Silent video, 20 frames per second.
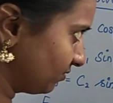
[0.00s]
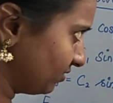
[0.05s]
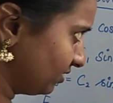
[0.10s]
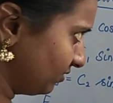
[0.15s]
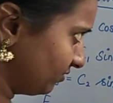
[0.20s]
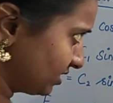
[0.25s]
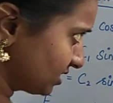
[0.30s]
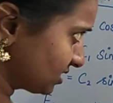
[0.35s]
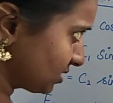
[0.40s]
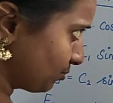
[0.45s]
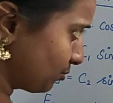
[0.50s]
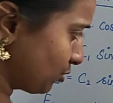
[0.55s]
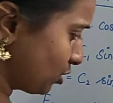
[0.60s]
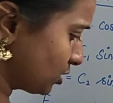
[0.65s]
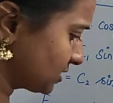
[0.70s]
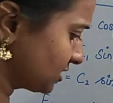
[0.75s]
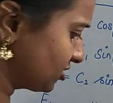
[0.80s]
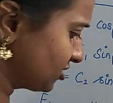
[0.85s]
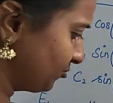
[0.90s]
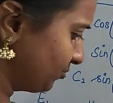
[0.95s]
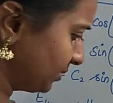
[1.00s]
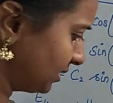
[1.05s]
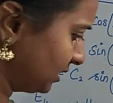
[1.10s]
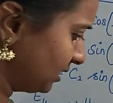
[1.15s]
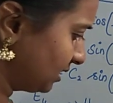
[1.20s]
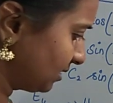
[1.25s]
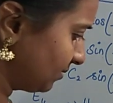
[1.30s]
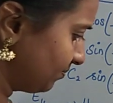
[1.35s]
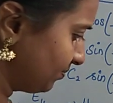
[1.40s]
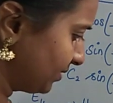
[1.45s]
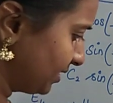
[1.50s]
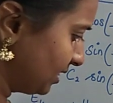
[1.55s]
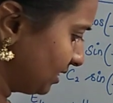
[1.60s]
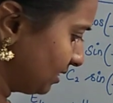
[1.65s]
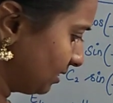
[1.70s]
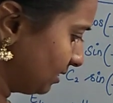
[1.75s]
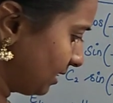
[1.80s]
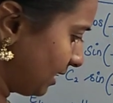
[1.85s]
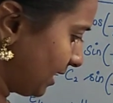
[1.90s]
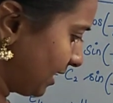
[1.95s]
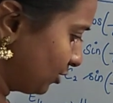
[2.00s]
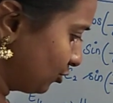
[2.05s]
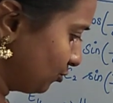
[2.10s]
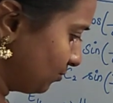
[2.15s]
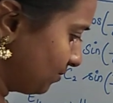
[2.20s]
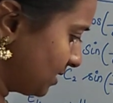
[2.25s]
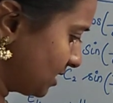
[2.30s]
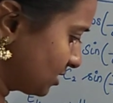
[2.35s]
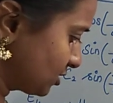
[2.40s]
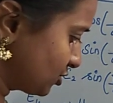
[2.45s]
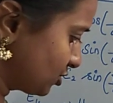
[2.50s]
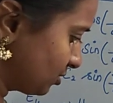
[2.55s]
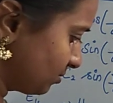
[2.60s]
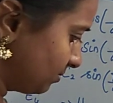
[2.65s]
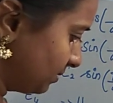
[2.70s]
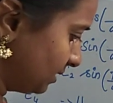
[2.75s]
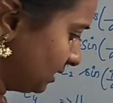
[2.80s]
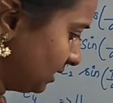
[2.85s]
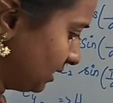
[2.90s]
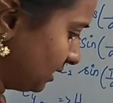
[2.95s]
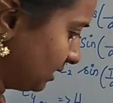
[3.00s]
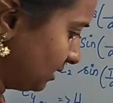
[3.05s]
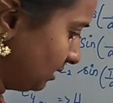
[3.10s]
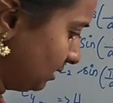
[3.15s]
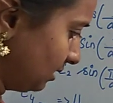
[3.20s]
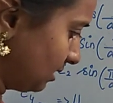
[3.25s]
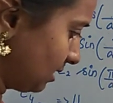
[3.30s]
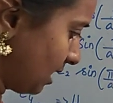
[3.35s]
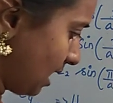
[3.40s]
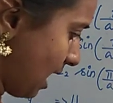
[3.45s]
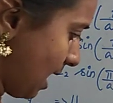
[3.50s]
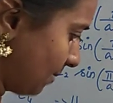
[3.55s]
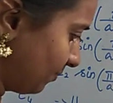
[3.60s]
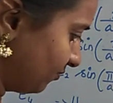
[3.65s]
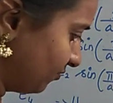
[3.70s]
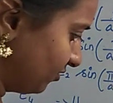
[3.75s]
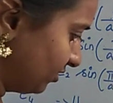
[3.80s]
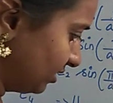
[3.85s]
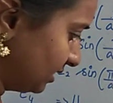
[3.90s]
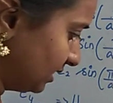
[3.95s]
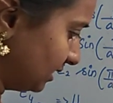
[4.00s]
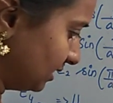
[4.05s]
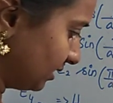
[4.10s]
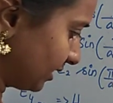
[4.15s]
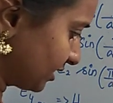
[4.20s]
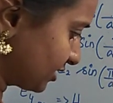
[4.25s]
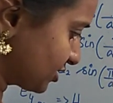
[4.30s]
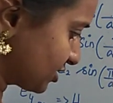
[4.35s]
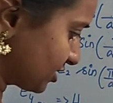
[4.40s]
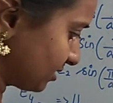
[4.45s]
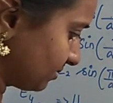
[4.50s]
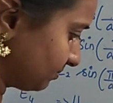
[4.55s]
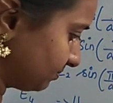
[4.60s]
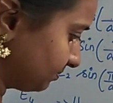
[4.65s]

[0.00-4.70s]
If it is a positive peak, the arrow mark should be in upward direction.